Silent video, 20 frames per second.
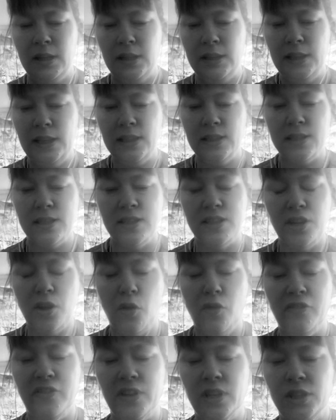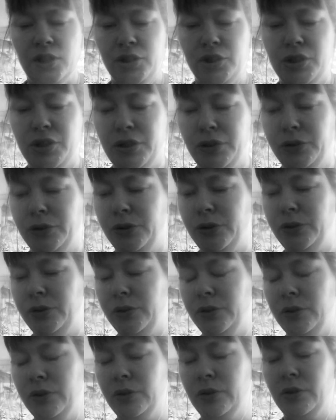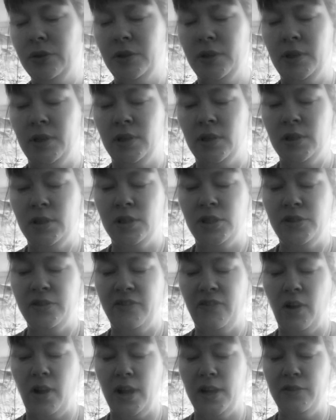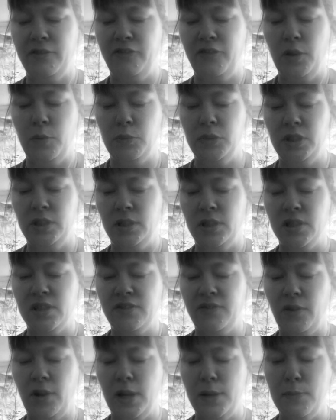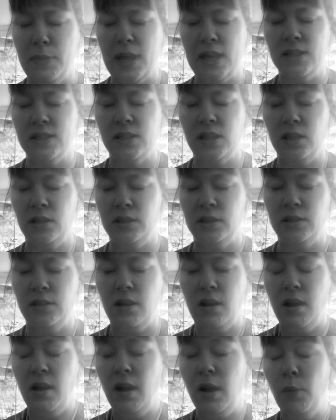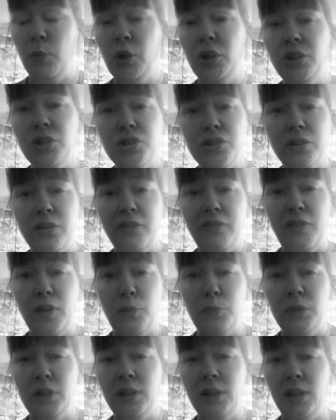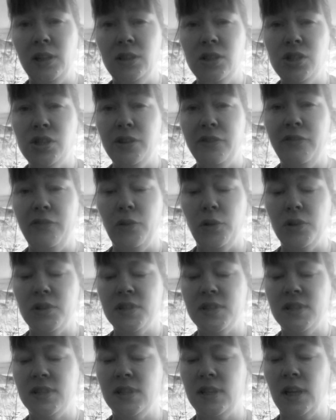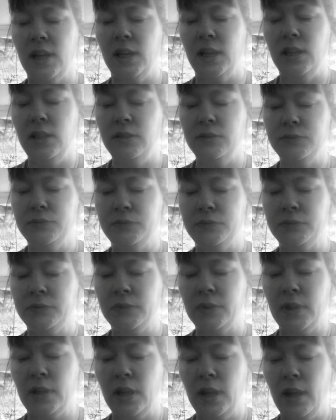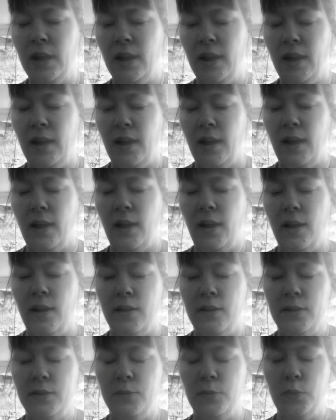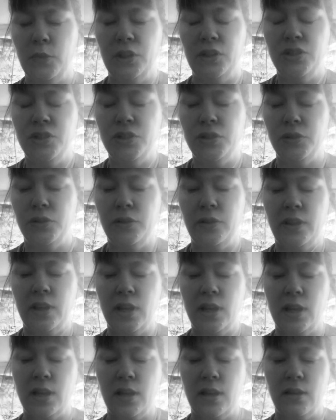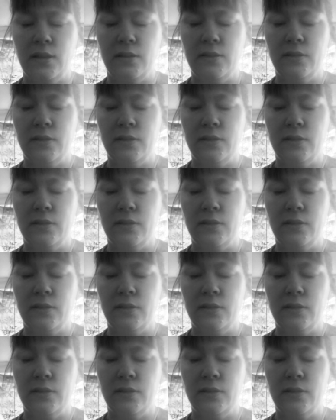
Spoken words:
let's delve into Divine Feminine and Divine Masculine. I'm going to do the feminine energy first today. I'm going to do the